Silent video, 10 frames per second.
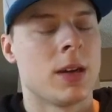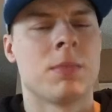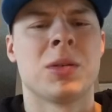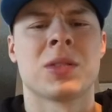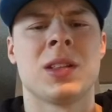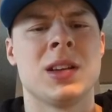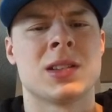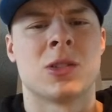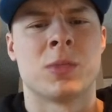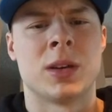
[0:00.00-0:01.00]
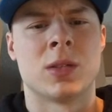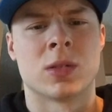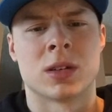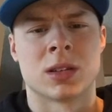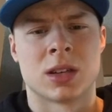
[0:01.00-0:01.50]
Both of these open
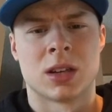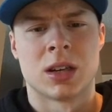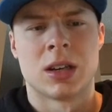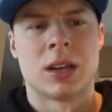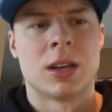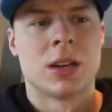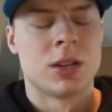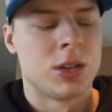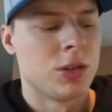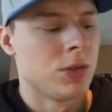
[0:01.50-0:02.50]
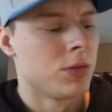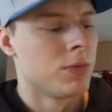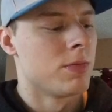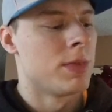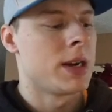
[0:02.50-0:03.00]
doors to
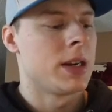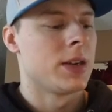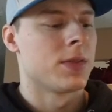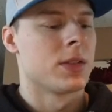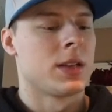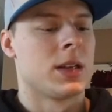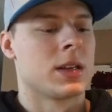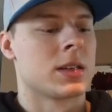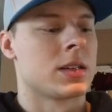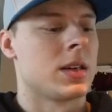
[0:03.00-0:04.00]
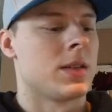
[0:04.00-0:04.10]
many different things.